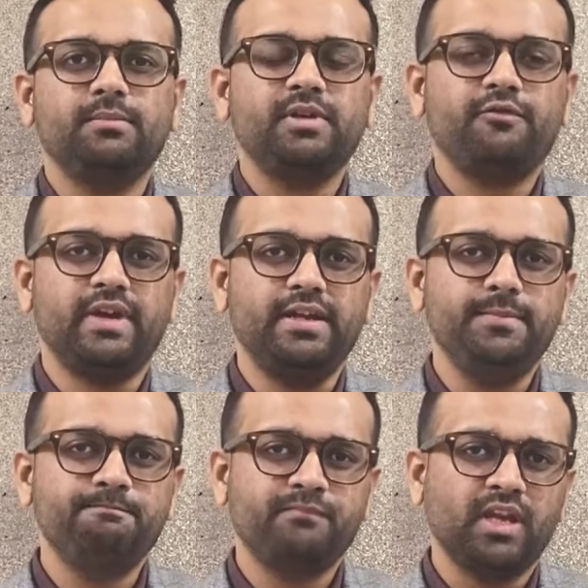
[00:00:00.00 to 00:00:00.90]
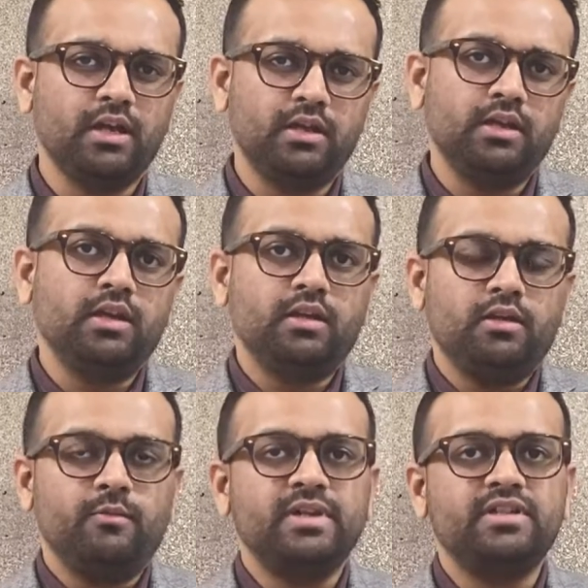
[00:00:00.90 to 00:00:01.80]
number 5
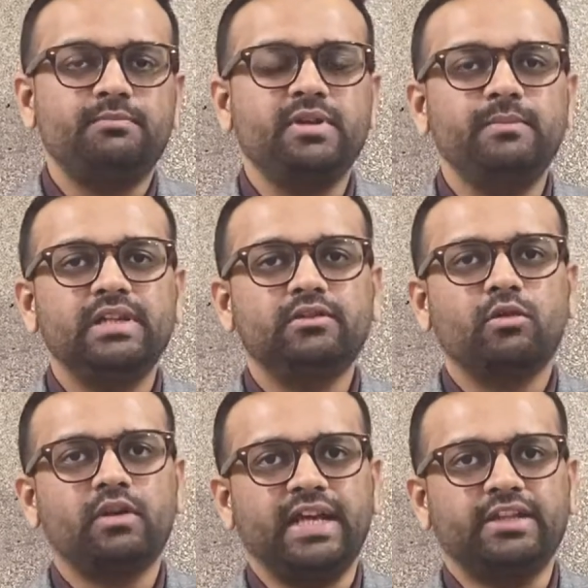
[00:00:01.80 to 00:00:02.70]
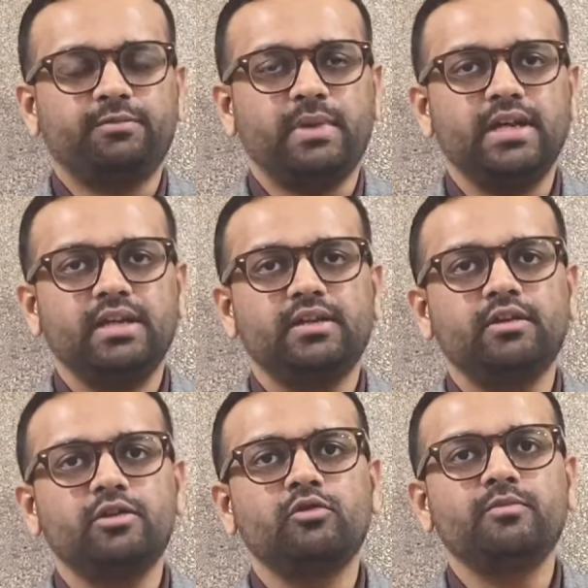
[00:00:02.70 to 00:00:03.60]
when shipping bills got expired
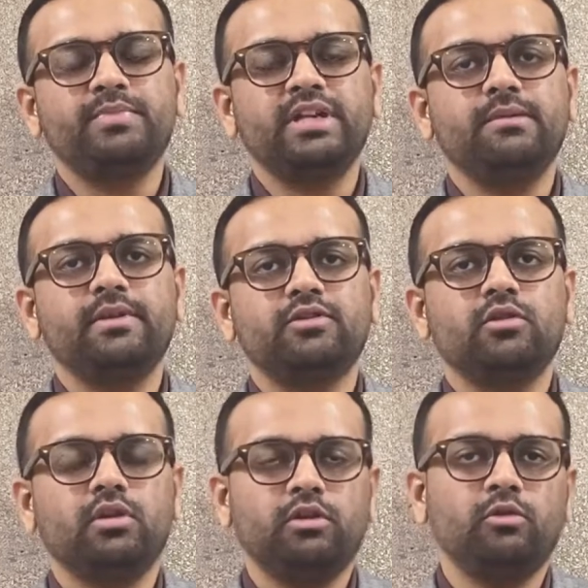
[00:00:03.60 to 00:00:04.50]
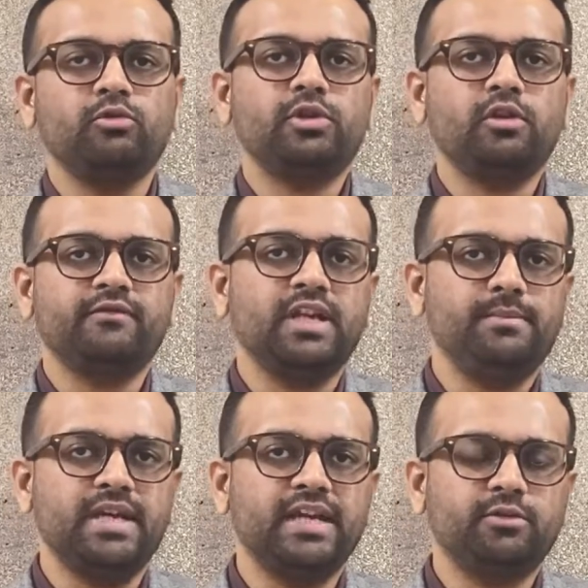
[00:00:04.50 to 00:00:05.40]
due to premature closure of the
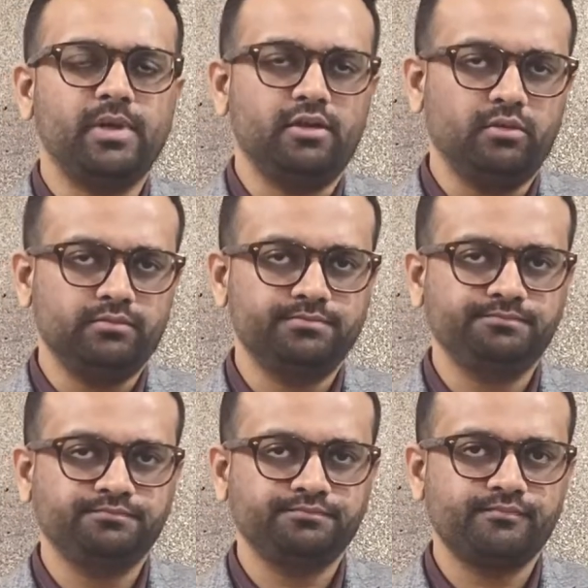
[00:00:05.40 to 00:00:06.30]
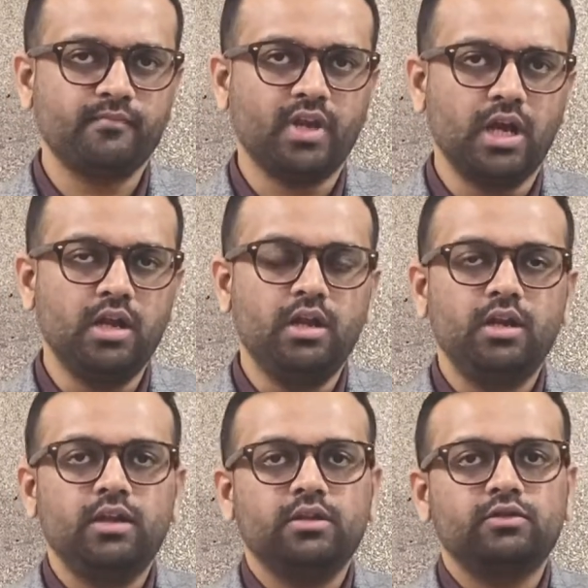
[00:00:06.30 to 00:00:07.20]
MEIS window.
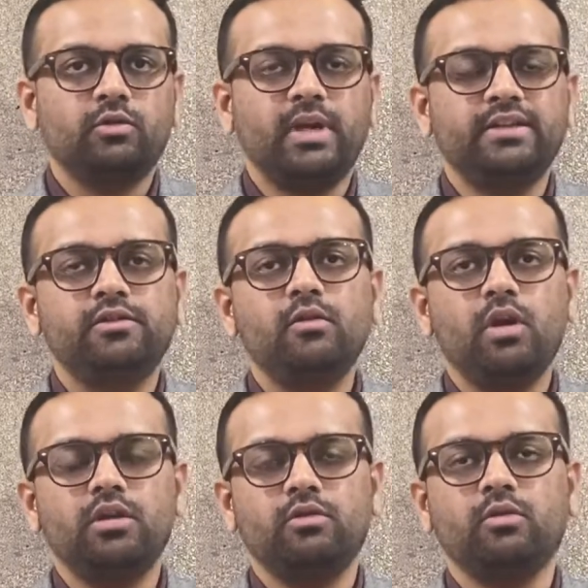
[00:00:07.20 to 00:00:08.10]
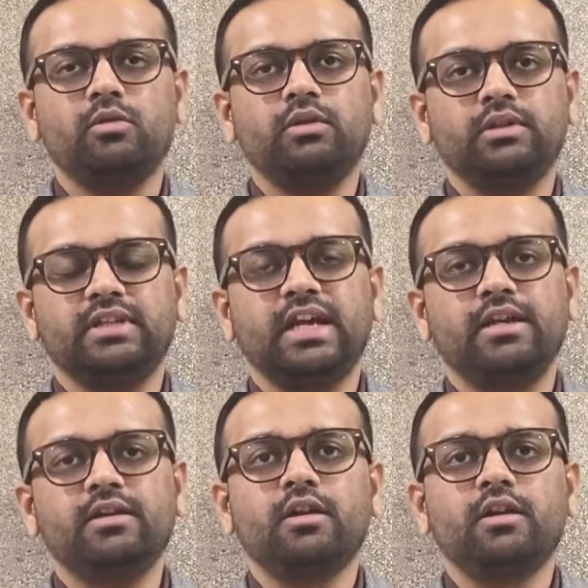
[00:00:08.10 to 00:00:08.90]
So as you all know that